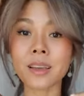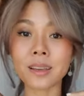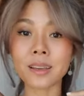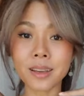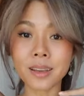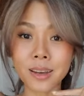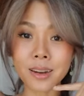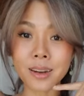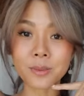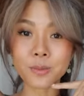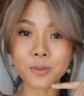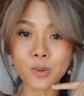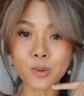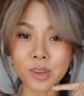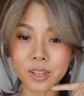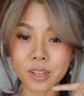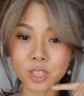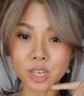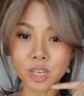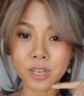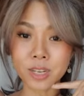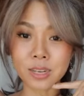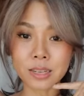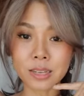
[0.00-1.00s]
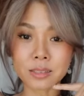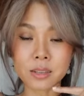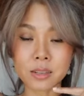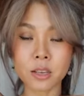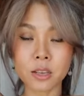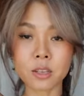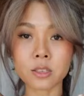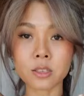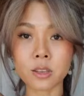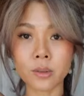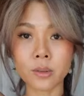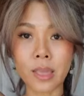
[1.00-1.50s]
cut it where the chin is,
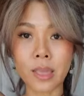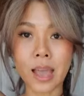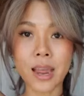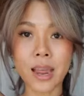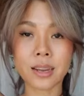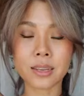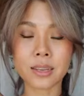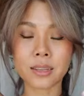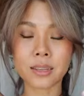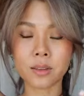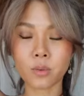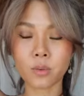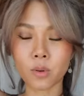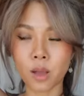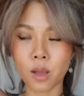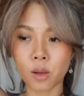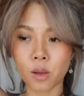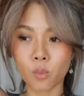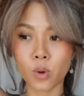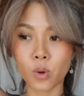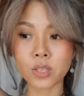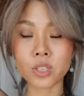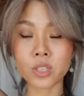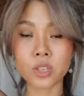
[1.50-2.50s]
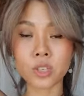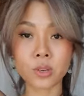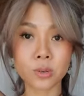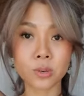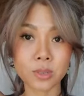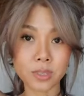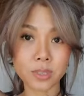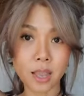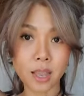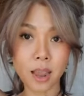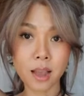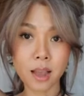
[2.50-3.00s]
so that once you
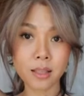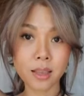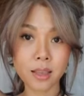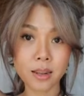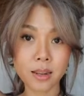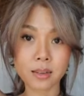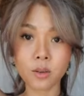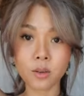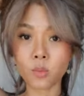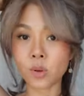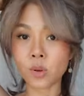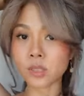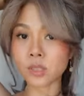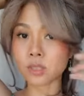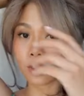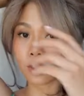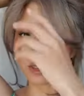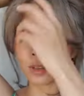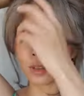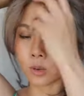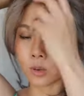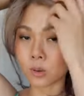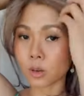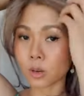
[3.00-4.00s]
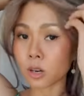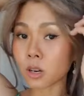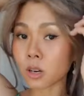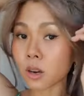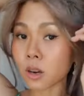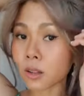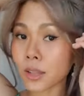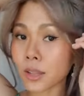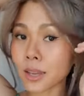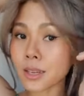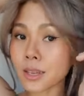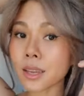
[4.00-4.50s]
style it, once you
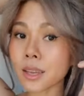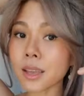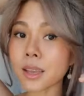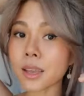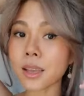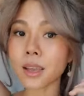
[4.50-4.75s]
curl it,